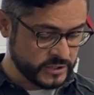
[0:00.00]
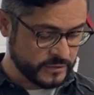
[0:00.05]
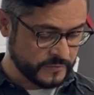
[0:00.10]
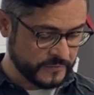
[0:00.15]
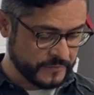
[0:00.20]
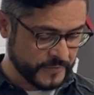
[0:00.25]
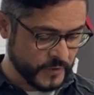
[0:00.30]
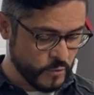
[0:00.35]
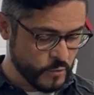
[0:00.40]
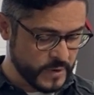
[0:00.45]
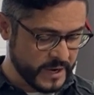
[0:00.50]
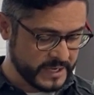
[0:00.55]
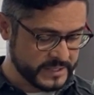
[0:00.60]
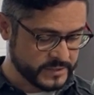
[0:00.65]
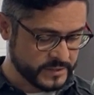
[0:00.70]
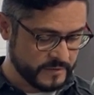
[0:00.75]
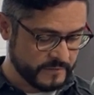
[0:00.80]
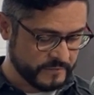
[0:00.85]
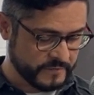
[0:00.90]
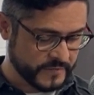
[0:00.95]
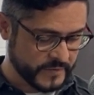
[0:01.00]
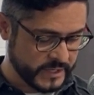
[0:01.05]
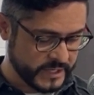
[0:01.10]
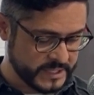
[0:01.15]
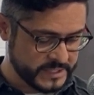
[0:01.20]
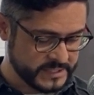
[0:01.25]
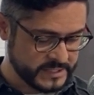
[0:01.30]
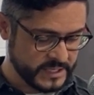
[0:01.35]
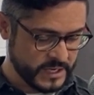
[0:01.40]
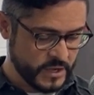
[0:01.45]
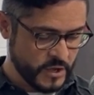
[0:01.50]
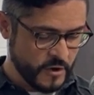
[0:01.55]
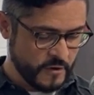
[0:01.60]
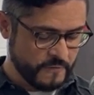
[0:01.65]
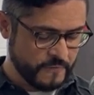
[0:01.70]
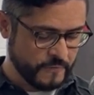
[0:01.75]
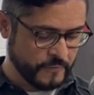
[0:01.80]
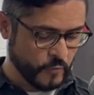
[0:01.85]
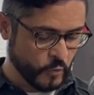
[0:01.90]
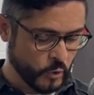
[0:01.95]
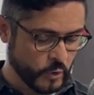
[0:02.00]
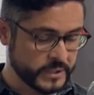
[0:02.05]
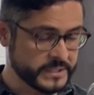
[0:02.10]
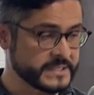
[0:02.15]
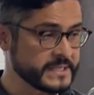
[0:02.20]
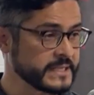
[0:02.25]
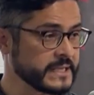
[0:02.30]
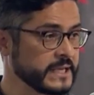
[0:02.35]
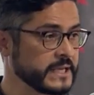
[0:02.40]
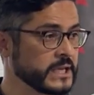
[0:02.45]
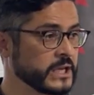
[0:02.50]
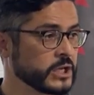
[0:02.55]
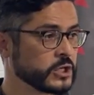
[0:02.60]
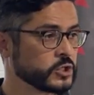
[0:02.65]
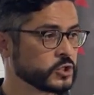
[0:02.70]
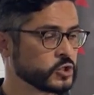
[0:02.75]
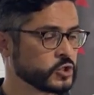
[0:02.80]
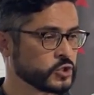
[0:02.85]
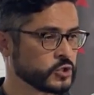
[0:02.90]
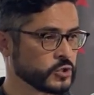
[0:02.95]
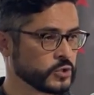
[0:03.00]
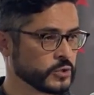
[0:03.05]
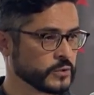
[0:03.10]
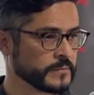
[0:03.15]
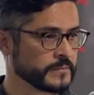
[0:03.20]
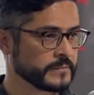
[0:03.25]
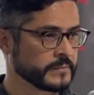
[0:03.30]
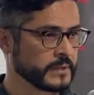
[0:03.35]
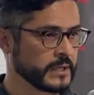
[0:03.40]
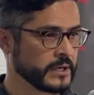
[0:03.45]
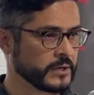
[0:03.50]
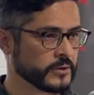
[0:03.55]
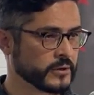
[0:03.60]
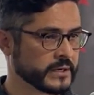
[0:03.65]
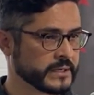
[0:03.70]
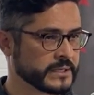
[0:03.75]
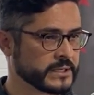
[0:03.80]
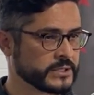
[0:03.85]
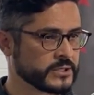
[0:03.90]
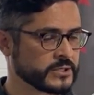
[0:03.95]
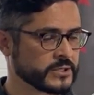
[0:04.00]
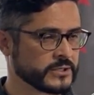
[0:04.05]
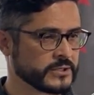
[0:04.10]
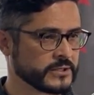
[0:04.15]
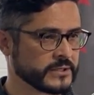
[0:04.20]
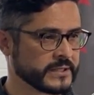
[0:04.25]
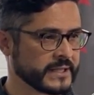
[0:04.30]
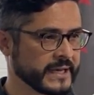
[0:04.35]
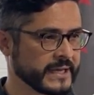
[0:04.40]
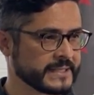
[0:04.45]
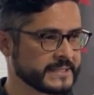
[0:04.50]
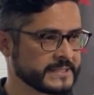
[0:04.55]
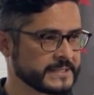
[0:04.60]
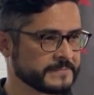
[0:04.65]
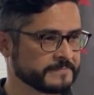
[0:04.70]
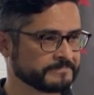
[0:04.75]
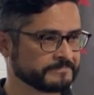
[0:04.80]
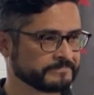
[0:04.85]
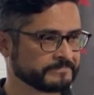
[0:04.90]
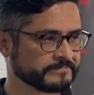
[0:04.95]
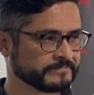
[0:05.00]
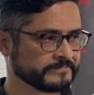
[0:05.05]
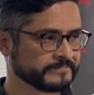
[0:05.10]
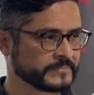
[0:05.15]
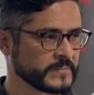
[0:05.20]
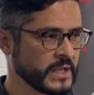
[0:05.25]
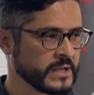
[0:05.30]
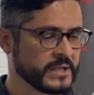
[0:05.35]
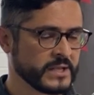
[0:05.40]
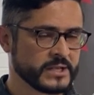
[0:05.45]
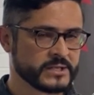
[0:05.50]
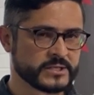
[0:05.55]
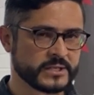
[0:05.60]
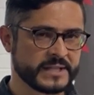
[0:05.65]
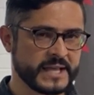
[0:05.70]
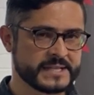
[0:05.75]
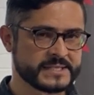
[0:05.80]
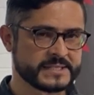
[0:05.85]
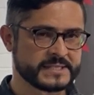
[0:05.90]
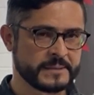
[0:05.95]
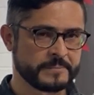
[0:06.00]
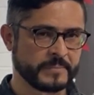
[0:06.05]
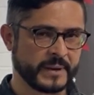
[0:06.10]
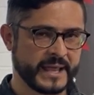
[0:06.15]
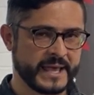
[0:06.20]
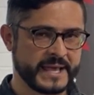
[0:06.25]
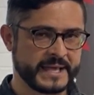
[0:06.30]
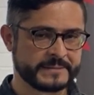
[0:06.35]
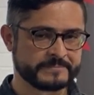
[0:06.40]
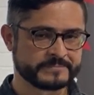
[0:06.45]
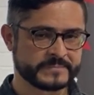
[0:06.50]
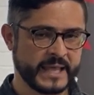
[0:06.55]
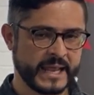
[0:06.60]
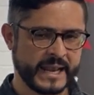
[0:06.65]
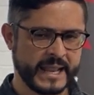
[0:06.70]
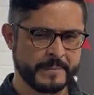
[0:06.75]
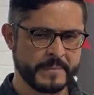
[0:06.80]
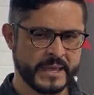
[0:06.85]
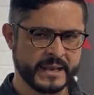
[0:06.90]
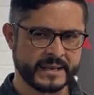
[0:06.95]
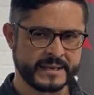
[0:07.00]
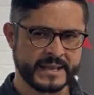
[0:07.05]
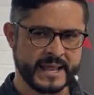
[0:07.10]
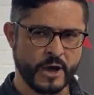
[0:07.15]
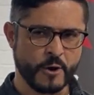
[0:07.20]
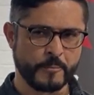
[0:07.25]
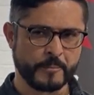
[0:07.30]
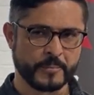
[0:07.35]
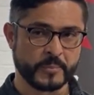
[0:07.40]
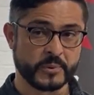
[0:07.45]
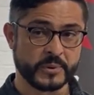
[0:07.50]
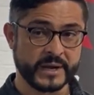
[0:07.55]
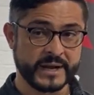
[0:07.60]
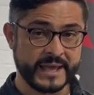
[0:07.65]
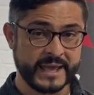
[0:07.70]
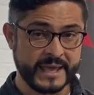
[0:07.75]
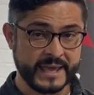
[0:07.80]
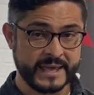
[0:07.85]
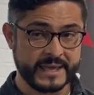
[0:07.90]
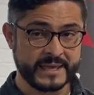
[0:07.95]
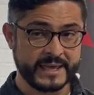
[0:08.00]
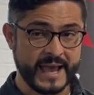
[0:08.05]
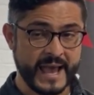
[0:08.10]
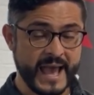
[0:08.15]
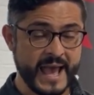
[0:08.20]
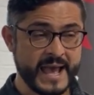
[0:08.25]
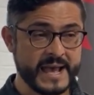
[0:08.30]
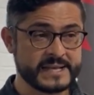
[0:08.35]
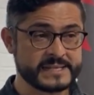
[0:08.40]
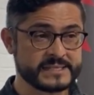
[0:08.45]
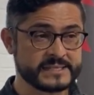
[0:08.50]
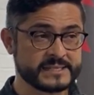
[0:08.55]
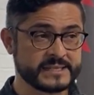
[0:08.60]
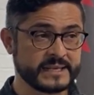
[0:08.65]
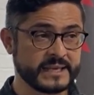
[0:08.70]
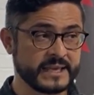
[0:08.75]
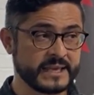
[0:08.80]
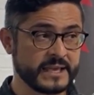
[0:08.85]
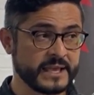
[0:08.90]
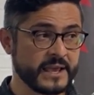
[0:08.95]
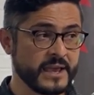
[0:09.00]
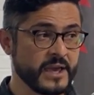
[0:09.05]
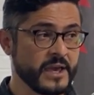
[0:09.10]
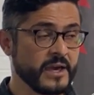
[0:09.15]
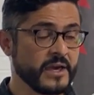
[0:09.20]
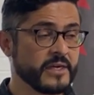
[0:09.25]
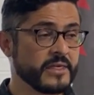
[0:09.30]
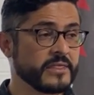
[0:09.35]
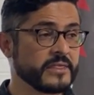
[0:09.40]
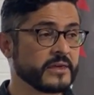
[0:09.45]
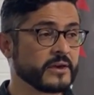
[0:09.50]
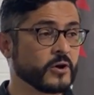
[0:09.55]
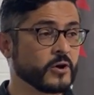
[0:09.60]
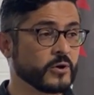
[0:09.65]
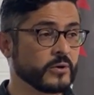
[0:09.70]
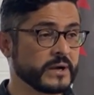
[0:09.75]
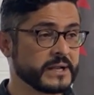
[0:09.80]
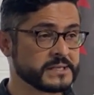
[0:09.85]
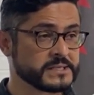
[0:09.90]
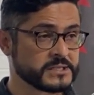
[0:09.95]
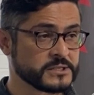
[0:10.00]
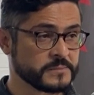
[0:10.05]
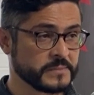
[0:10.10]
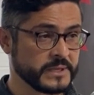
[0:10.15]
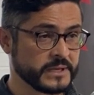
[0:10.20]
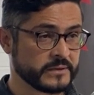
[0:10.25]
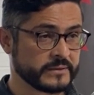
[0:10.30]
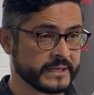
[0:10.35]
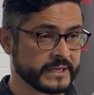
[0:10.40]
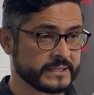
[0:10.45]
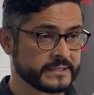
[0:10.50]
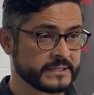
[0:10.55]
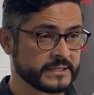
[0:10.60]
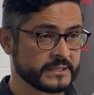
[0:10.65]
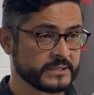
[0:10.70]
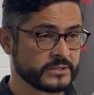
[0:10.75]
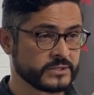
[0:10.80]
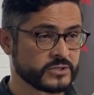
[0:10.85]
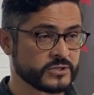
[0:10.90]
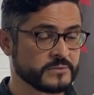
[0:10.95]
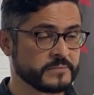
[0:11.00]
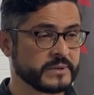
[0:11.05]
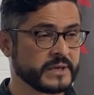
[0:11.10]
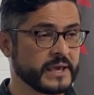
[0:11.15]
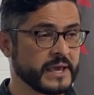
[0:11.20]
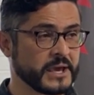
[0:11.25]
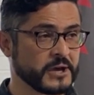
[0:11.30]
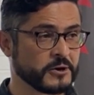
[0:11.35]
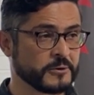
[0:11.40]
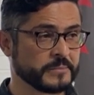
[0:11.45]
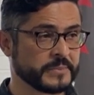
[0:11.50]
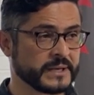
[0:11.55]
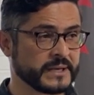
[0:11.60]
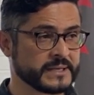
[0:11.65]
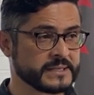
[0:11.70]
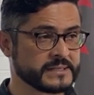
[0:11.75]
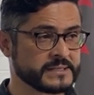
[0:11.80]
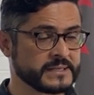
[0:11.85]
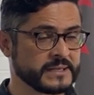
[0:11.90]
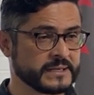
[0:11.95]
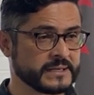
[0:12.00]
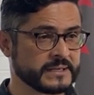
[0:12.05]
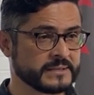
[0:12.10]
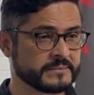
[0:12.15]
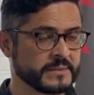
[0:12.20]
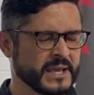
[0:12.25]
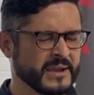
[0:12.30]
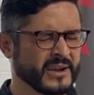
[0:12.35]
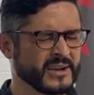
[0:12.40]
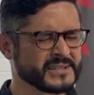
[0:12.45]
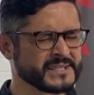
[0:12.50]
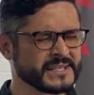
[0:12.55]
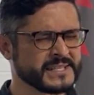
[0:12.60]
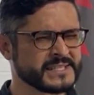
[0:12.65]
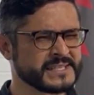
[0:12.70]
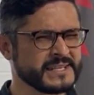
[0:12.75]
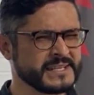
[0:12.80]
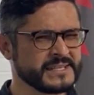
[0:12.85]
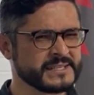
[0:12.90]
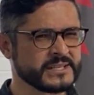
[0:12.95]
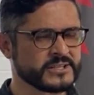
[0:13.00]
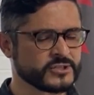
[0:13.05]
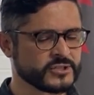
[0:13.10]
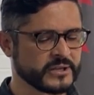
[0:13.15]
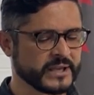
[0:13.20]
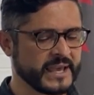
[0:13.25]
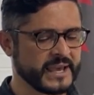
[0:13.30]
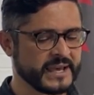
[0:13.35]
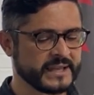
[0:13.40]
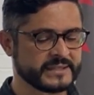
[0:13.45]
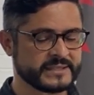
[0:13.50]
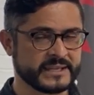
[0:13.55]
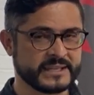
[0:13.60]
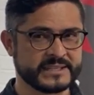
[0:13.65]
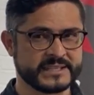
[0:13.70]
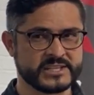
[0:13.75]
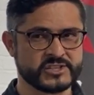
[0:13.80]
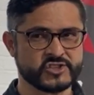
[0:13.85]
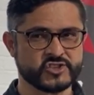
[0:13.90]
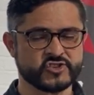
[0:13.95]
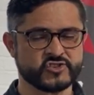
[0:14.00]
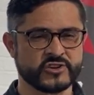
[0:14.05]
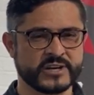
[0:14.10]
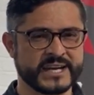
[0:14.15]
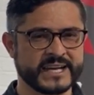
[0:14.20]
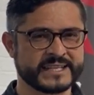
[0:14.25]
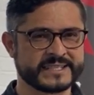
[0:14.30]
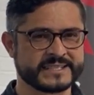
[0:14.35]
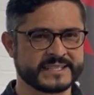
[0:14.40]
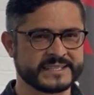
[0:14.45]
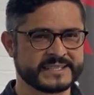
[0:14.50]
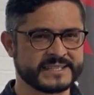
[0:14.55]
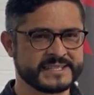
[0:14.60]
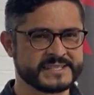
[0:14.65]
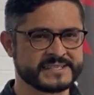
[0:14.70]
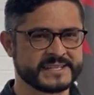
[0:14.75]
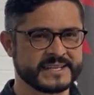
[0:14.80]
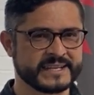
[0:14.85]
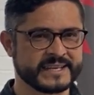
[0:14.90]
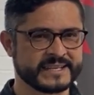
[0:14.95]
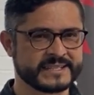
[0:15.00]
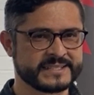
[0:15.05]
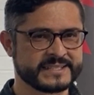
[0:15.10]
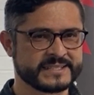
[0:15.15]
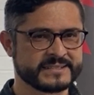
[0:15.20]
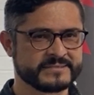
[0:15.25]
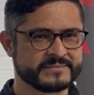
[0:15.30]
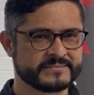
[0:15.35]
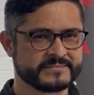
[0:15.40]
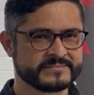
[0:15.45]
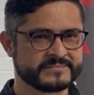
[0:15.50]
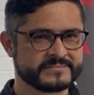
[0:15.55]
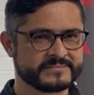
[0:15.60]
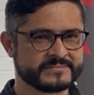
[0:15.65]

We're going to focus on verse 42 in order to do that. So that's the plan. Let me now pray, asking the Holy Spirit to be helping us here. Because it's easy to get distracted, isn't it?